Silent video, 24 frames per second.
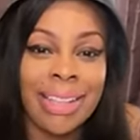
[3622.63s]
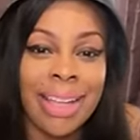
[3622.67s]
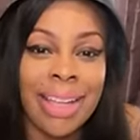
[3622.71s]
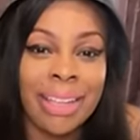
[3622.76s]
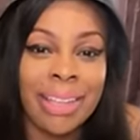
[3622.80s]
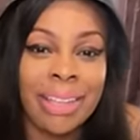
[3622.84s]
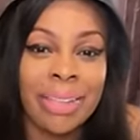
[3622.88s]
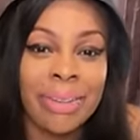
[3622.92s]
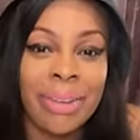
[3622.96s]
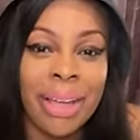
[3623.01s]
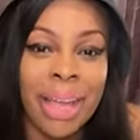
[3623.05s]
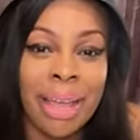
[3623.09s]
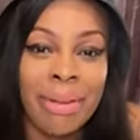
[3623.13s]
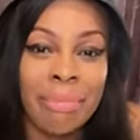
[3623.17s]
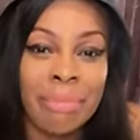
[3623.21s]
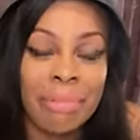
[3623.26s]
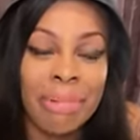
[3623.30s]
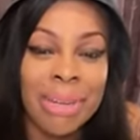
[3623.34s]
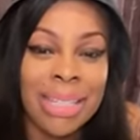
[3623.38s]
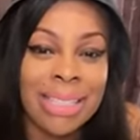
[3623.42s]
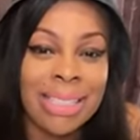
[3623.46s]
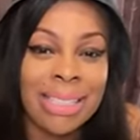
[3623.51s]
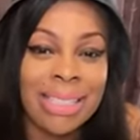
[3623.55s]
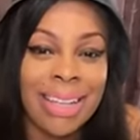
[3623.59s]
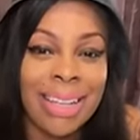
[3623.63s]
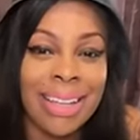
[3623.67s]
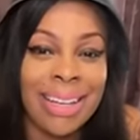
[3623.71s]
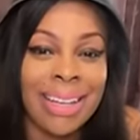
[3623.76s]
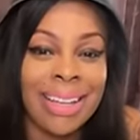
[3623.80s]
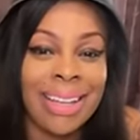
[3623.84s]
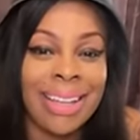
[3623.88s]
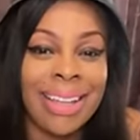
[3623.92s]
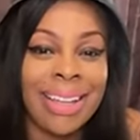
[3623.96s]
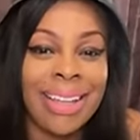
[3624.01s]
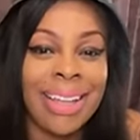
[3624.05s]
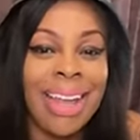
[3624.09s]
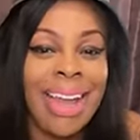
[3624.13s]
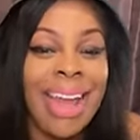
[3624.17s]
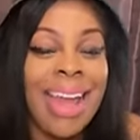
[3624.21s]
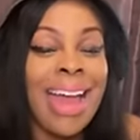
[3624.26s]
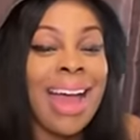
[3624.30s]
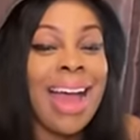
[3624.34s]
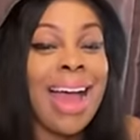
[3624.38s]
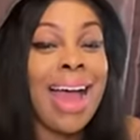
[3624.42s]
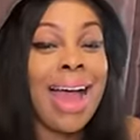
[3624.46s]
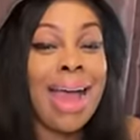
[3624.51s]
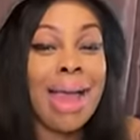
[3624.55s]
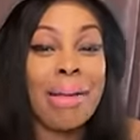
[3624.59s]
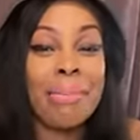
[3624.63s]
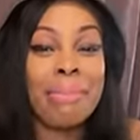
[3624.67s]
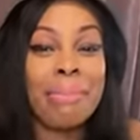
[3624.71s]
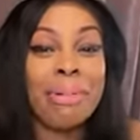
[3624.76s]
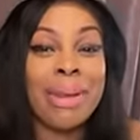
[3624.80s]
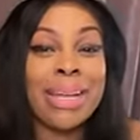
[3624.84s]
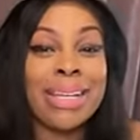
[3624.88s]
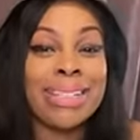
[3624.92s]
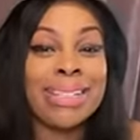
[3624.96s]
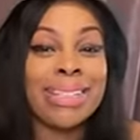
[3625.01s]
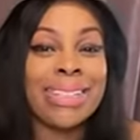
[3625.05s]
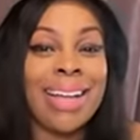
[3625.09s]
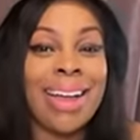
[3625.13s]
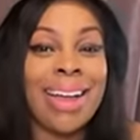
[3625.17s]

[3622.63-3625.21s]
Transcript: Thank you, Empress Nilla. I appreciate...